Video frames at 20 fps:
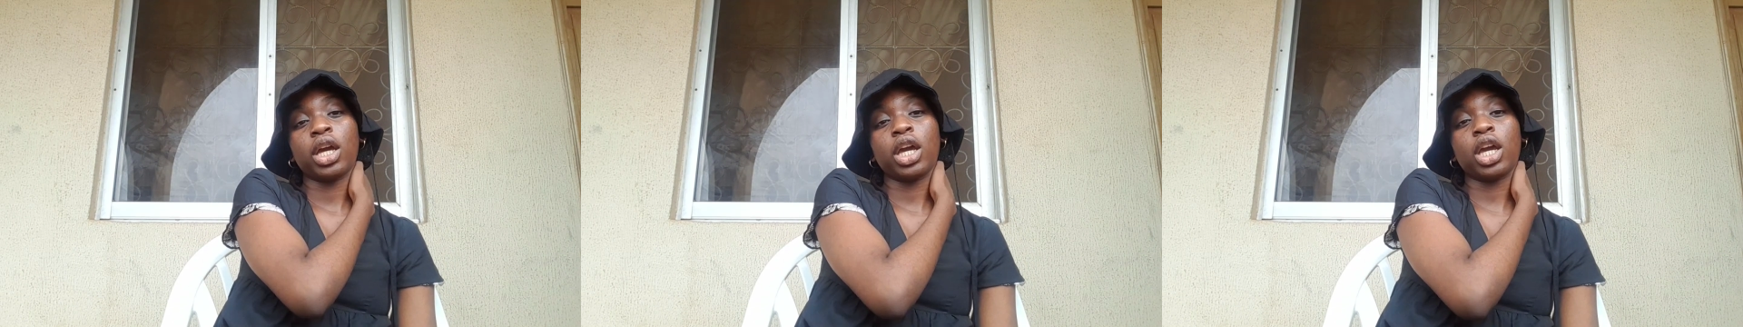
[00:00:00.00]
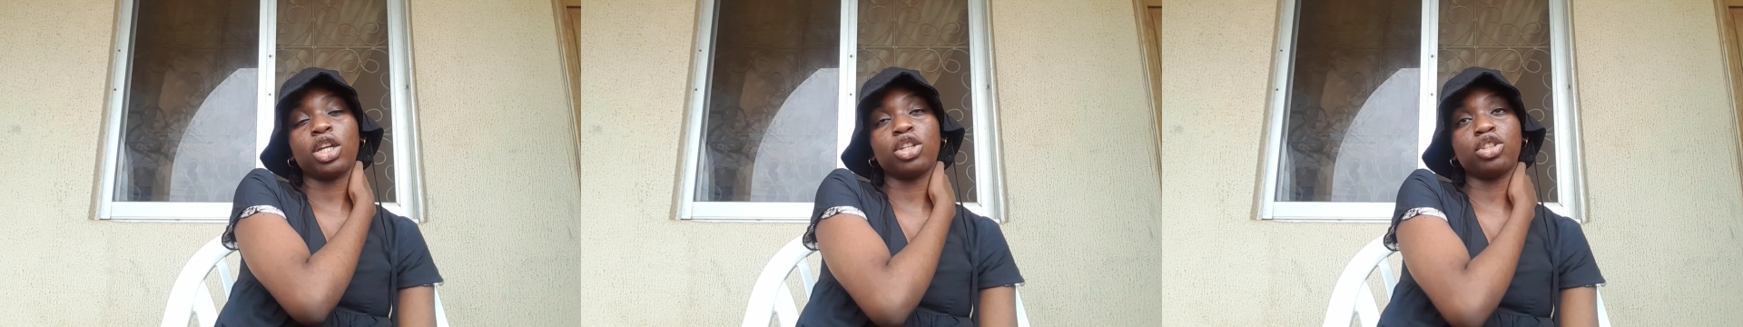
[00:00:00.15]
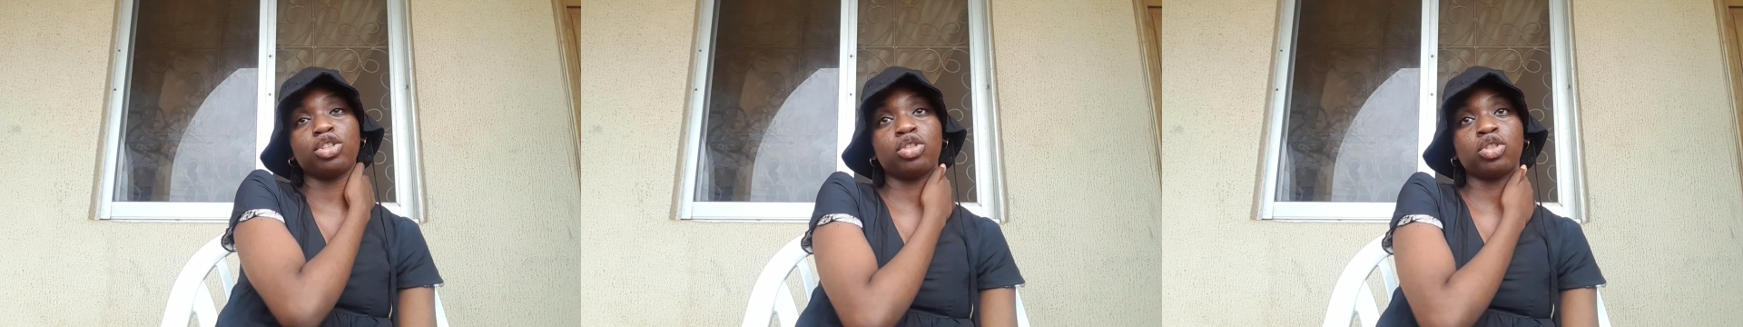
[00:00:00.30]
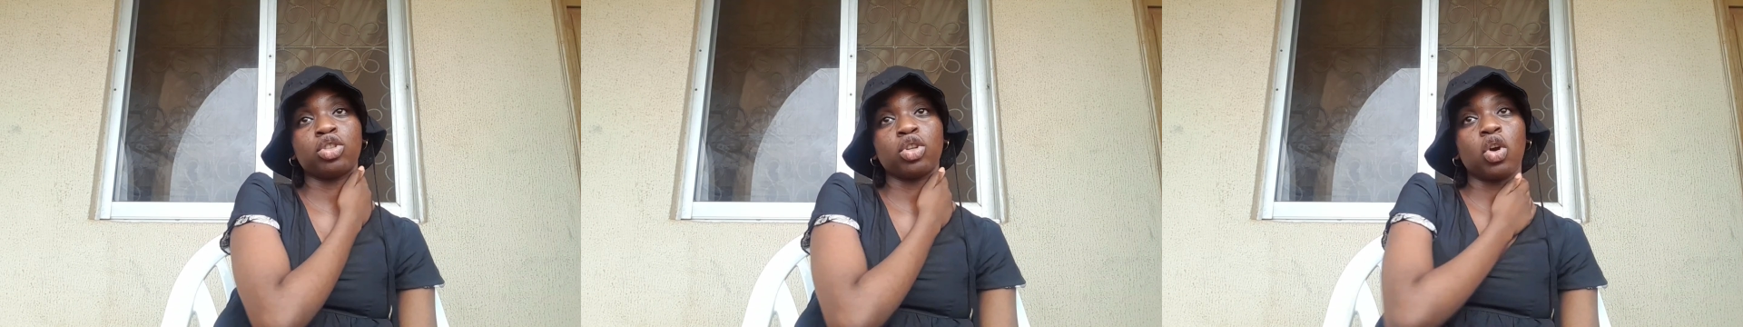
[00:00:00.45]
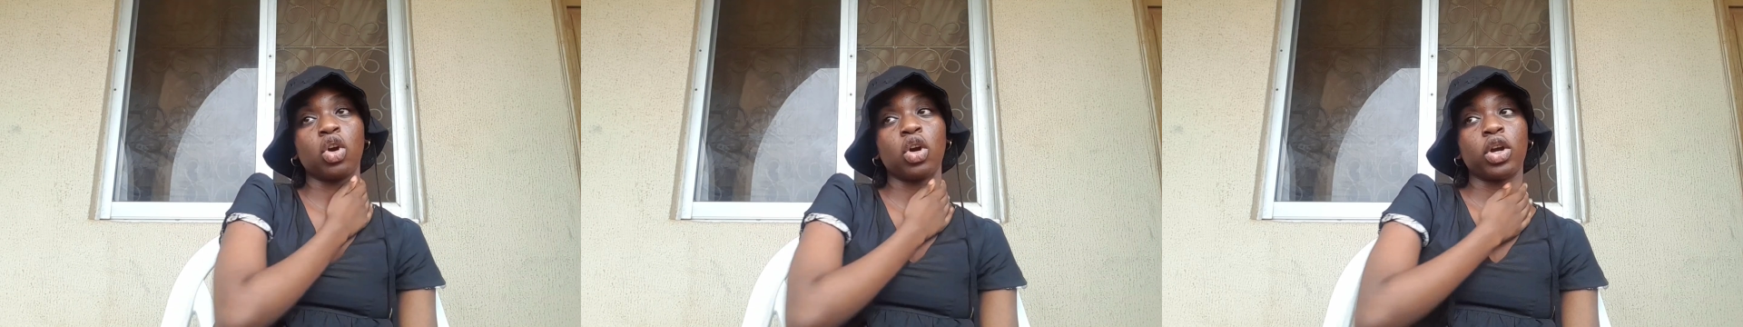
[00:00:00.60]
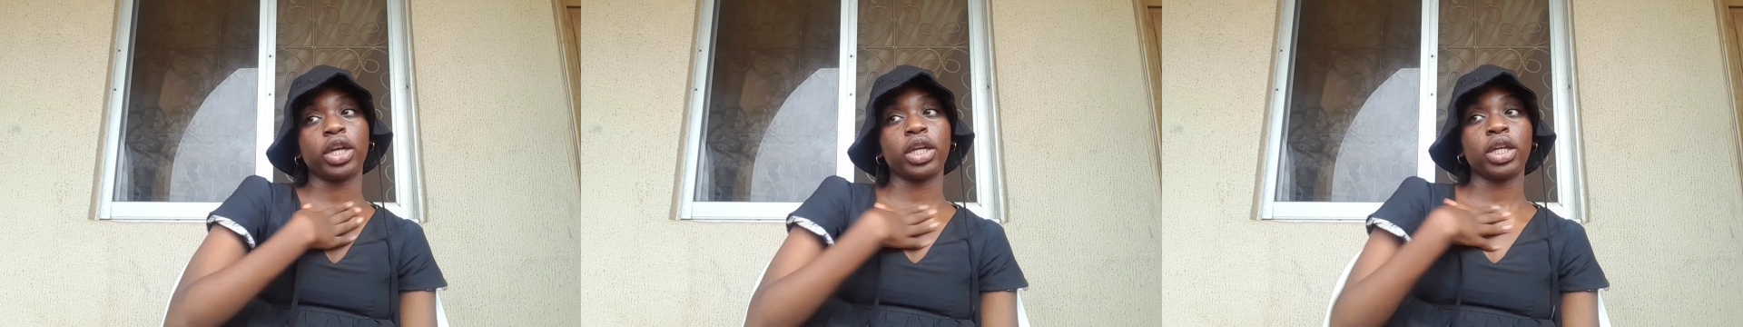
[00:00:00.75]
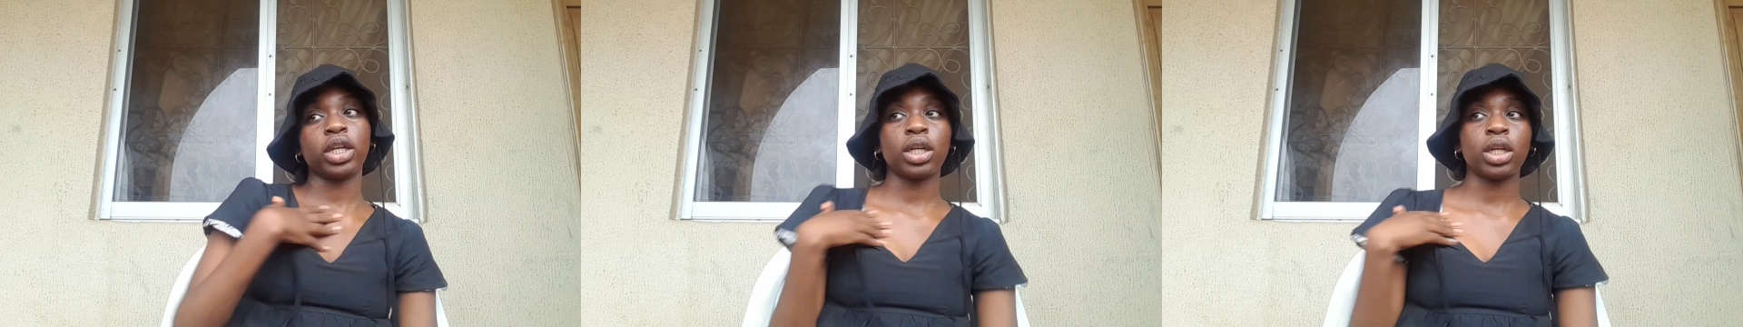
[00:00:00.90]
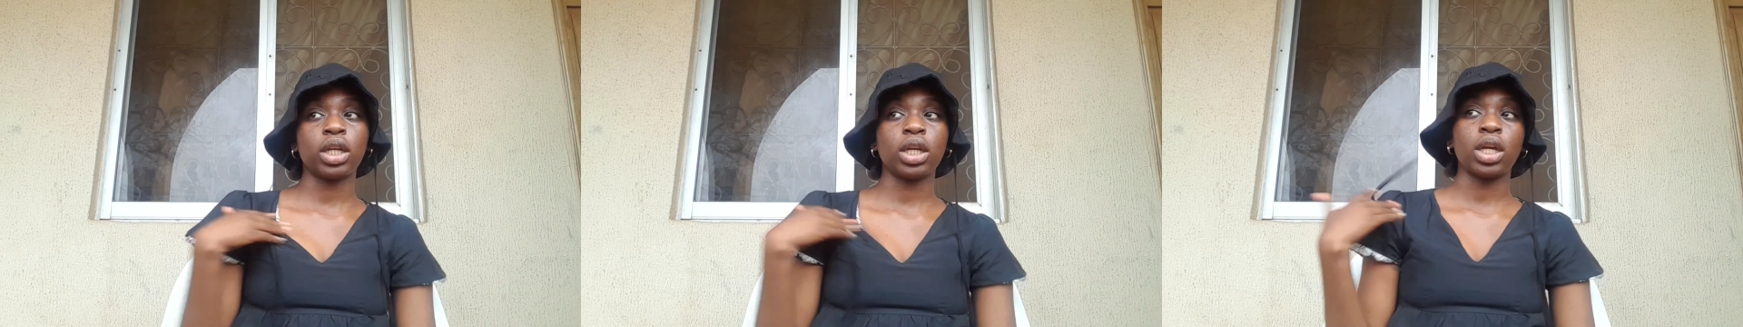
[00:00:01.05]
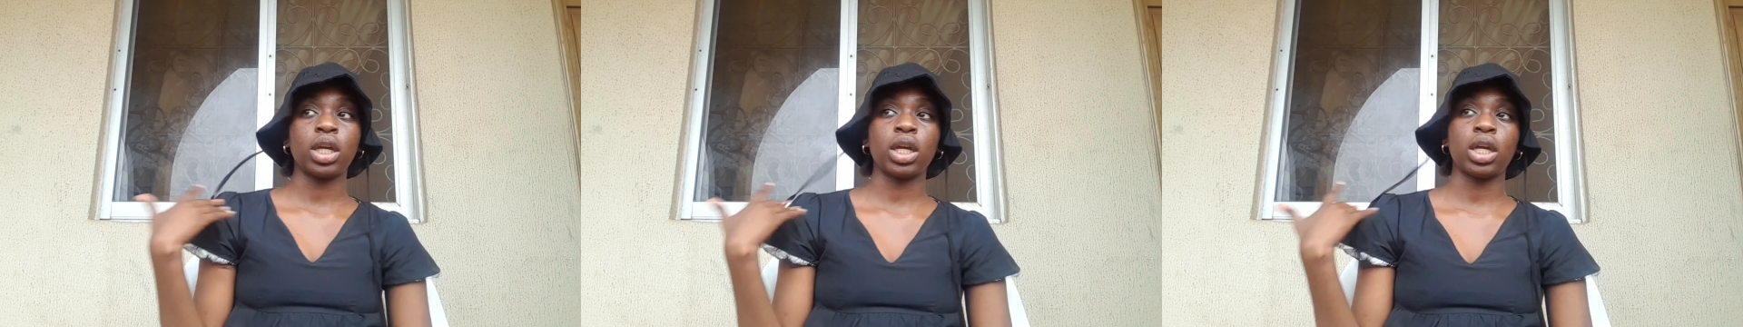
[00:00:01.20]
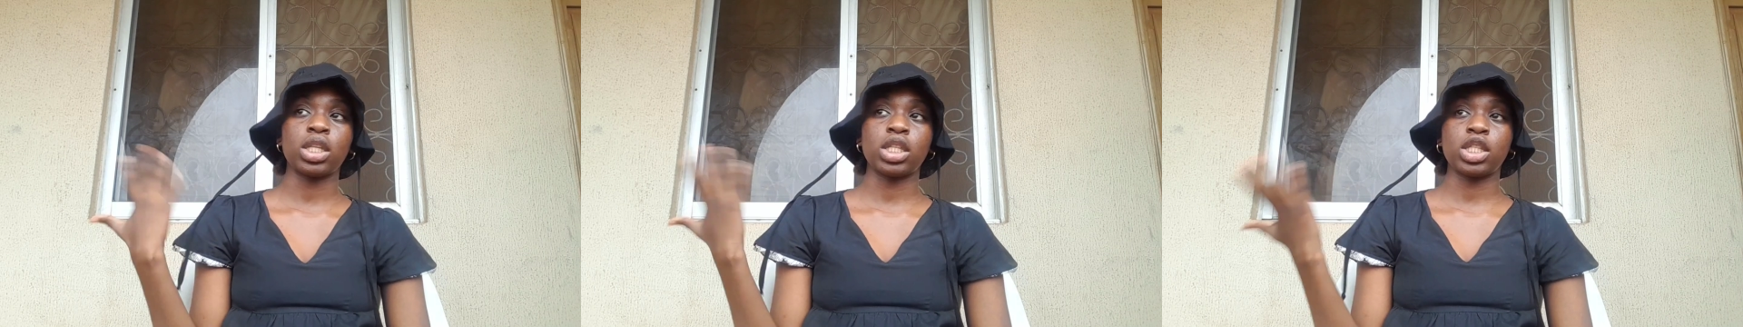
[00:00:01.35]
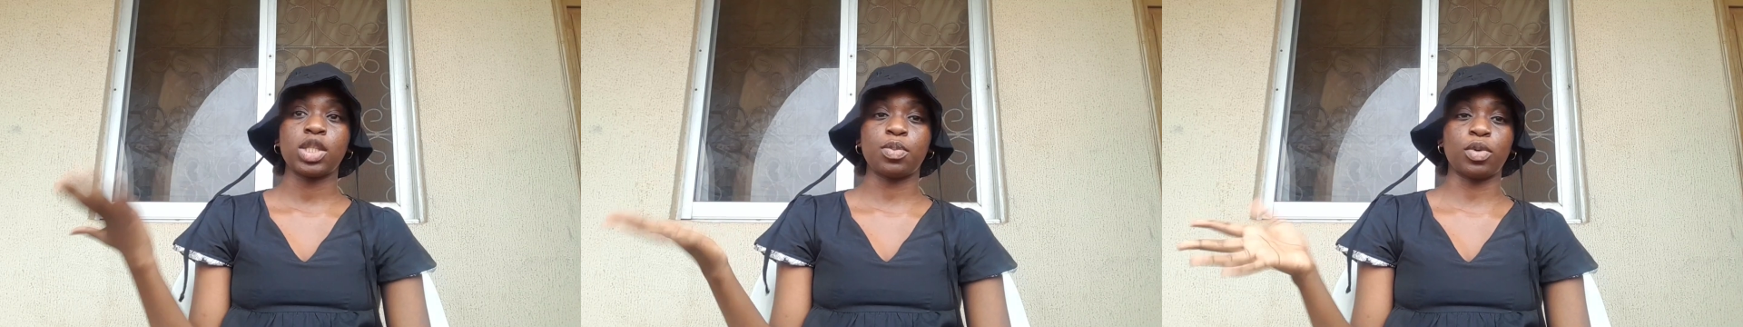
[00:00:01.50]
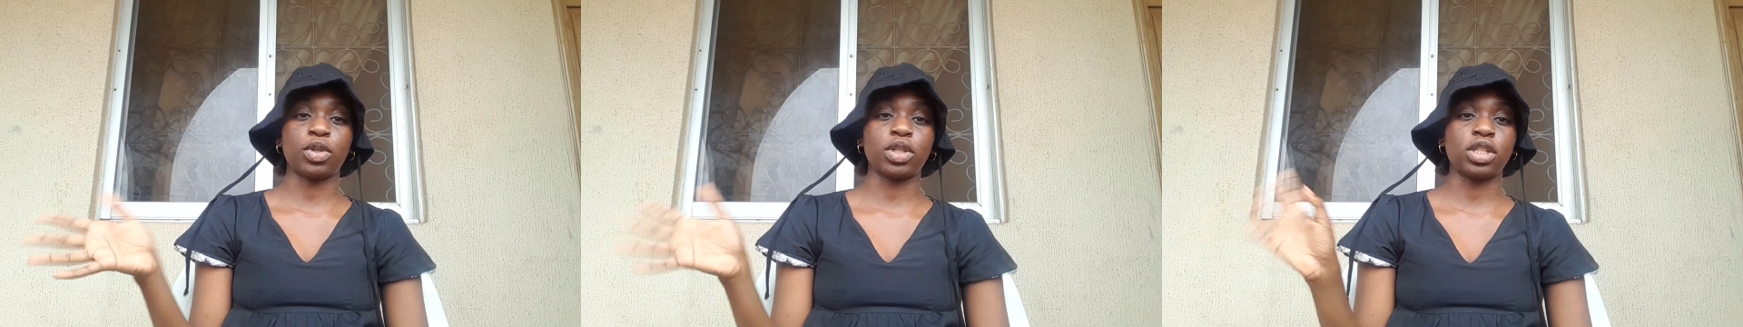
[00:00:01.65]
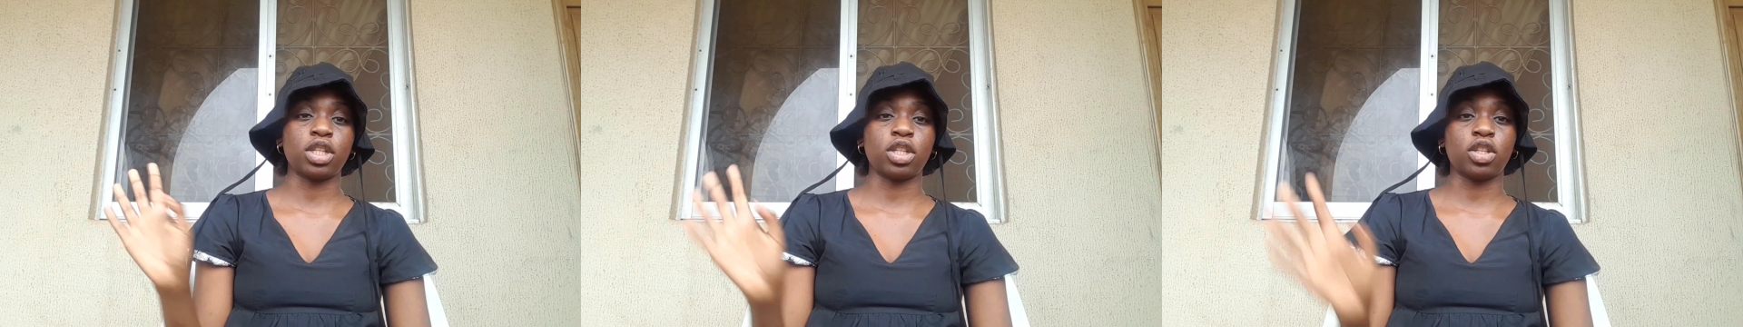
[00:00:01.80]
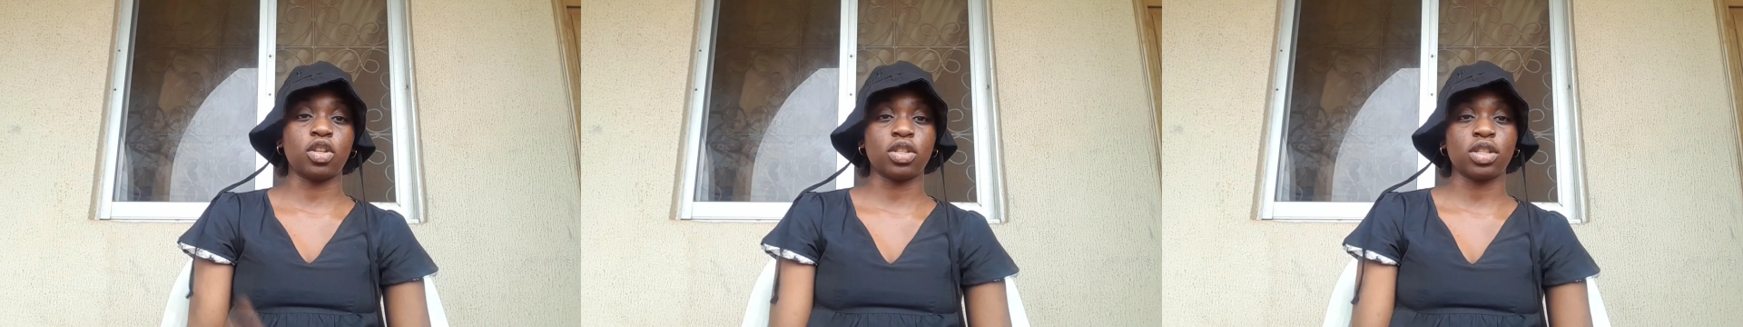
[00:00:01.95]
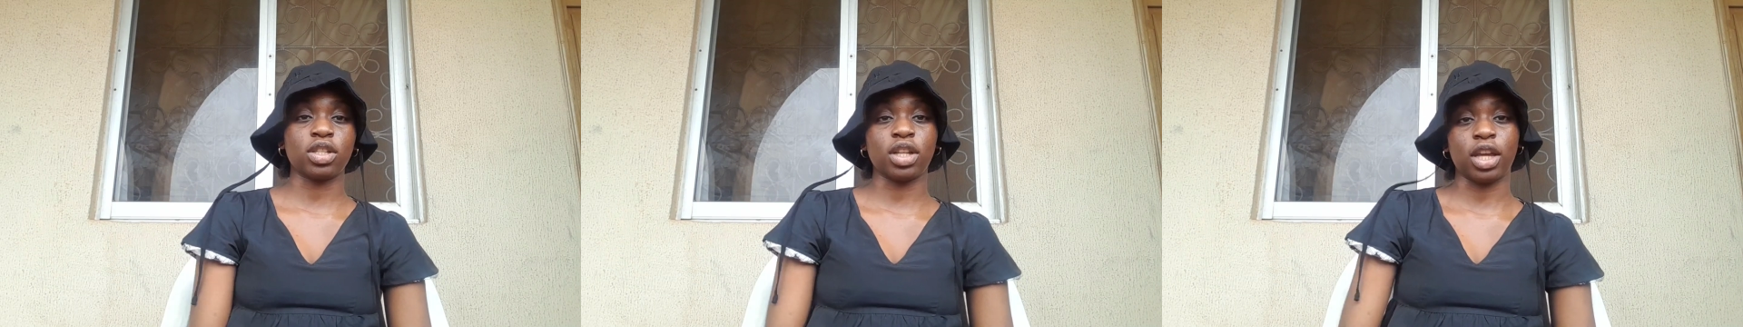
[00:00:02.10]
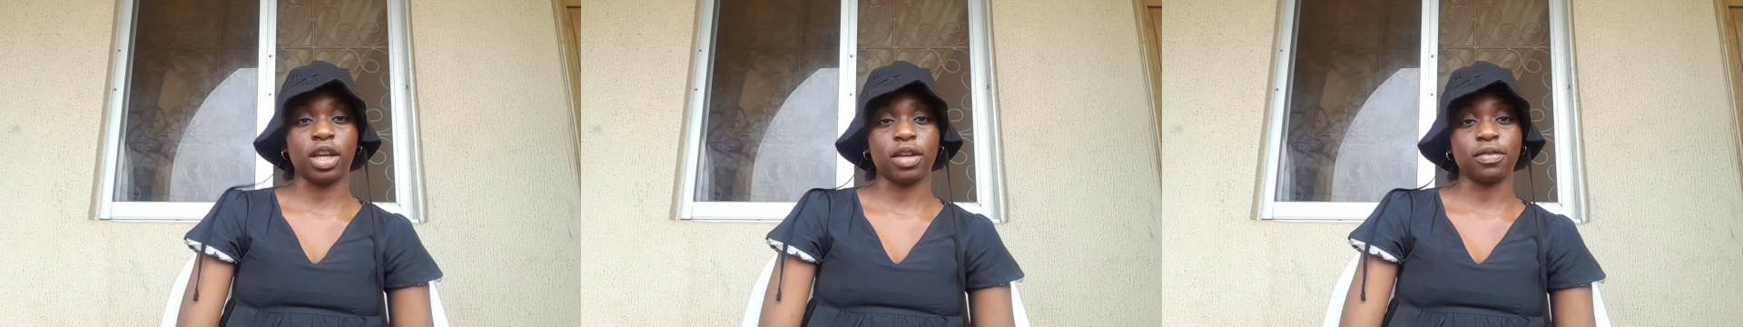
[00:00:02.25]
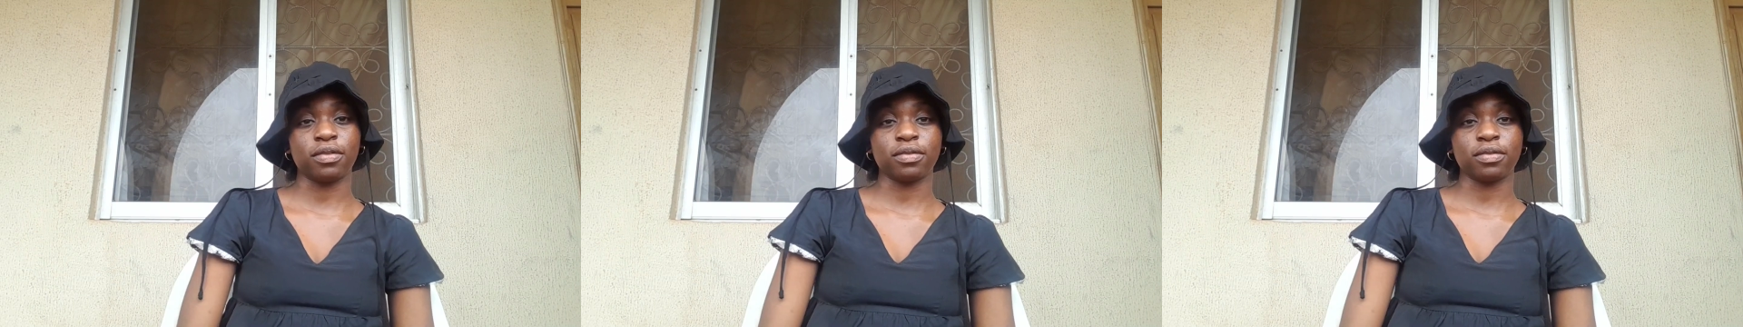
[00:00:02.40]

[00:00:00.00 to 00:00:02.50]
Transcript: enjoy spontaneous life